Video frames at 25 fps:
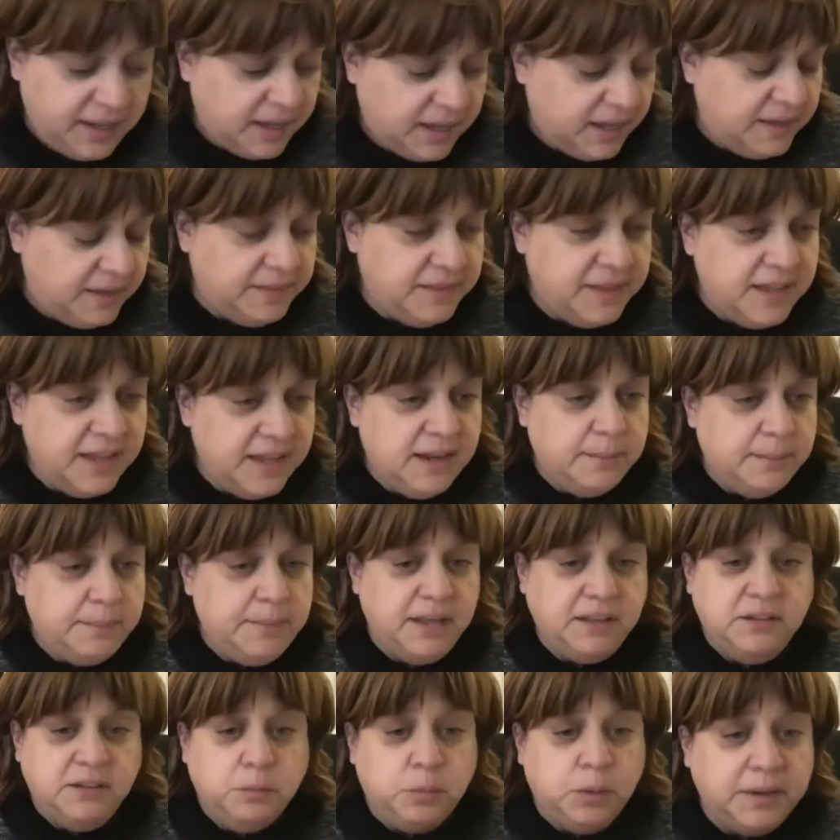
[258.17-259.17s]
And then I
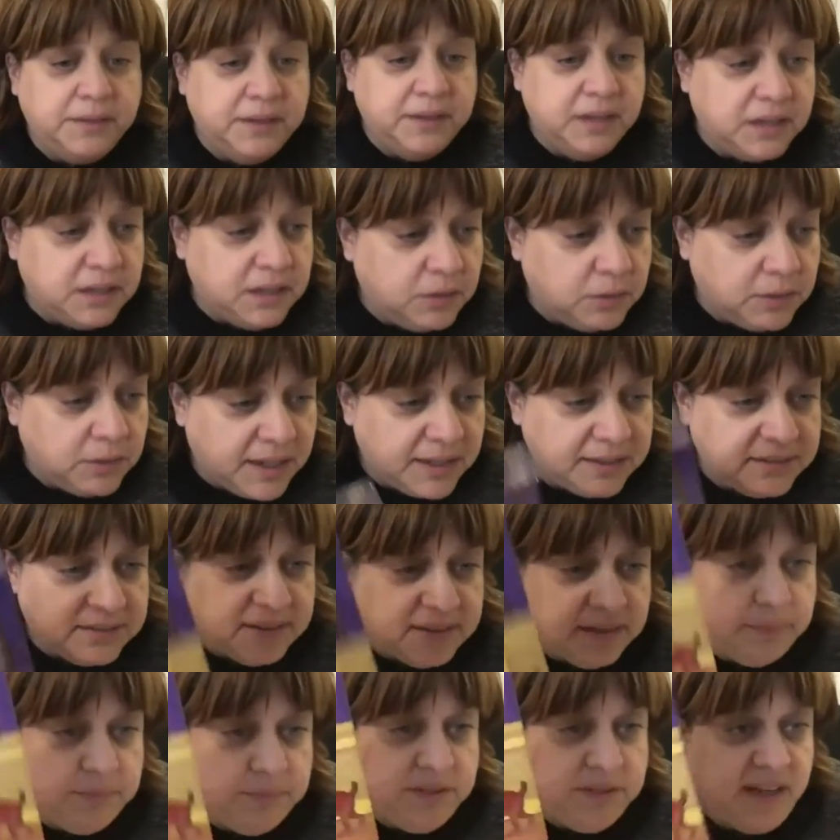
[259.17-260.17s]
made the one that you guys
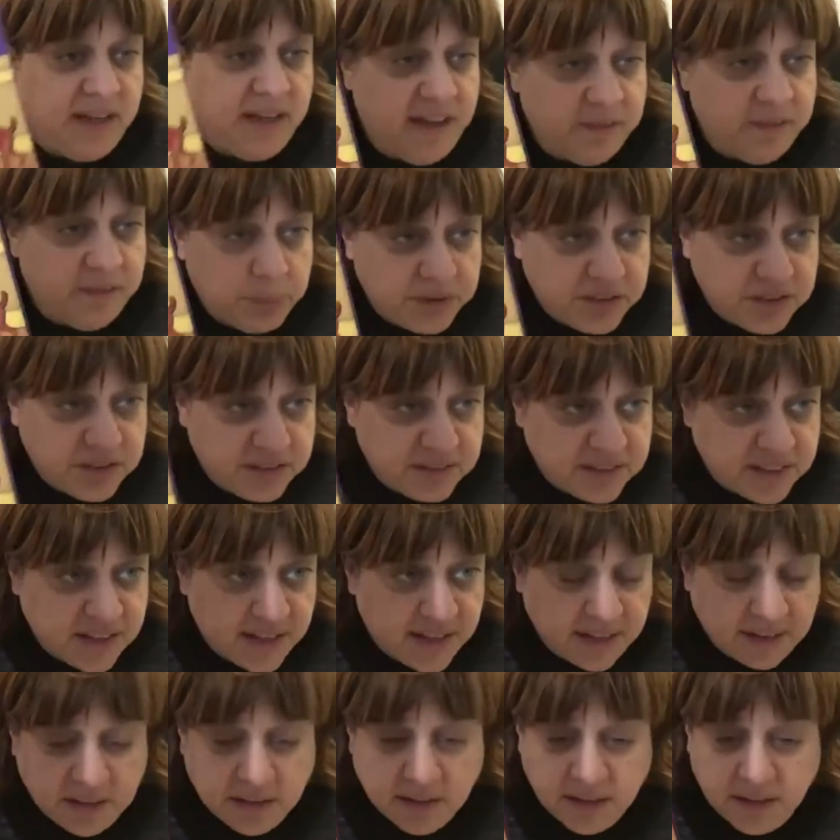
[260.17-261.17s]
seem to have, which is
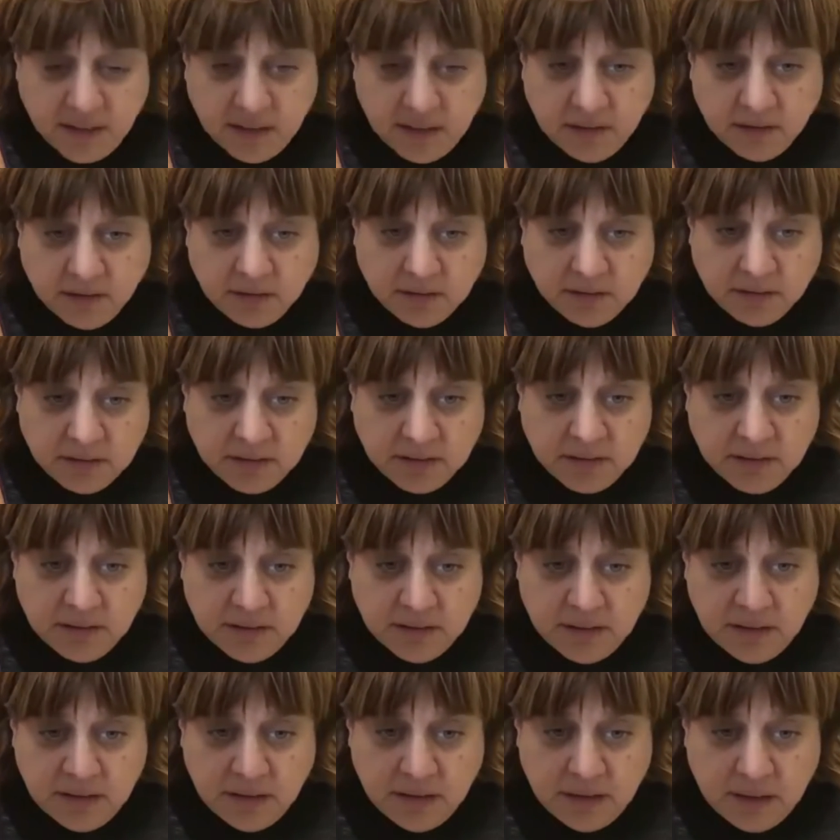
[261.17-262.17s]
Kayla and Kugel
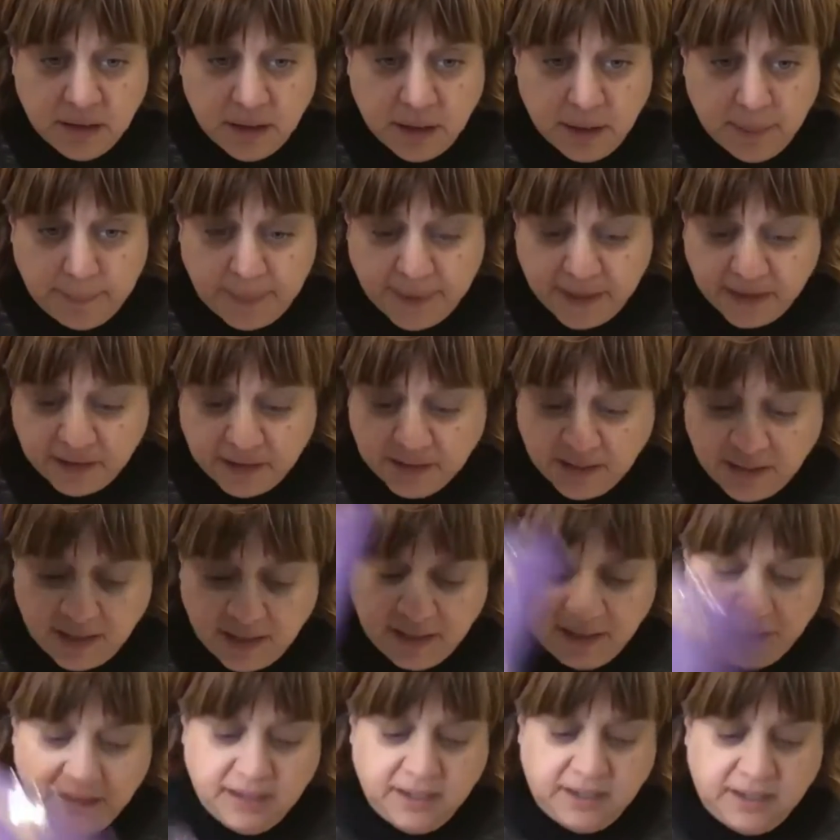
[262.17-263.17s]
about
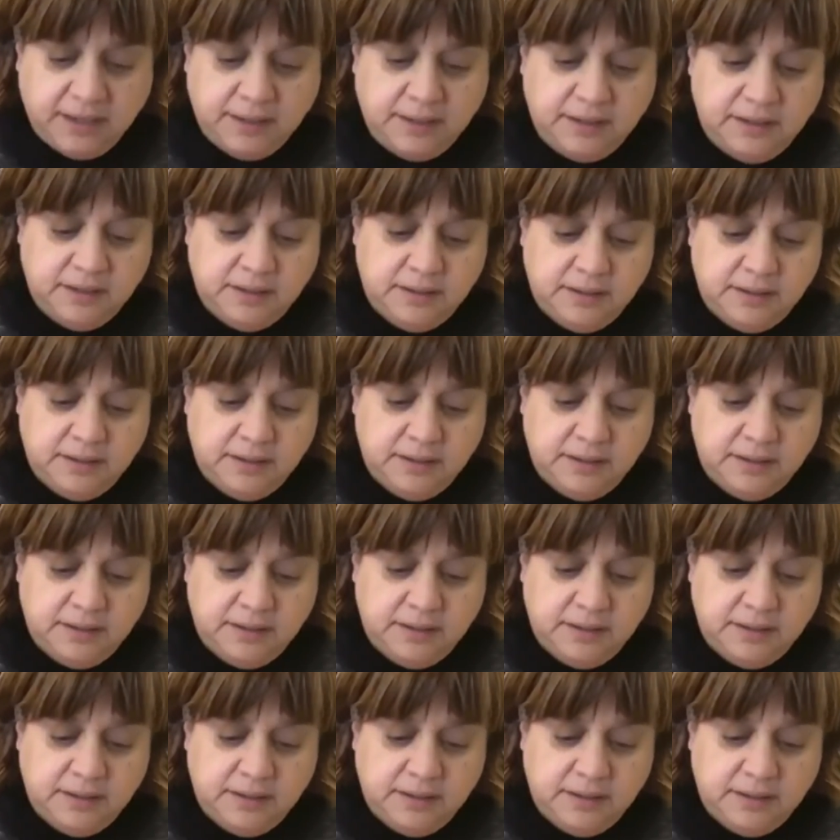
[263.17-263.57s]
Hanukkah.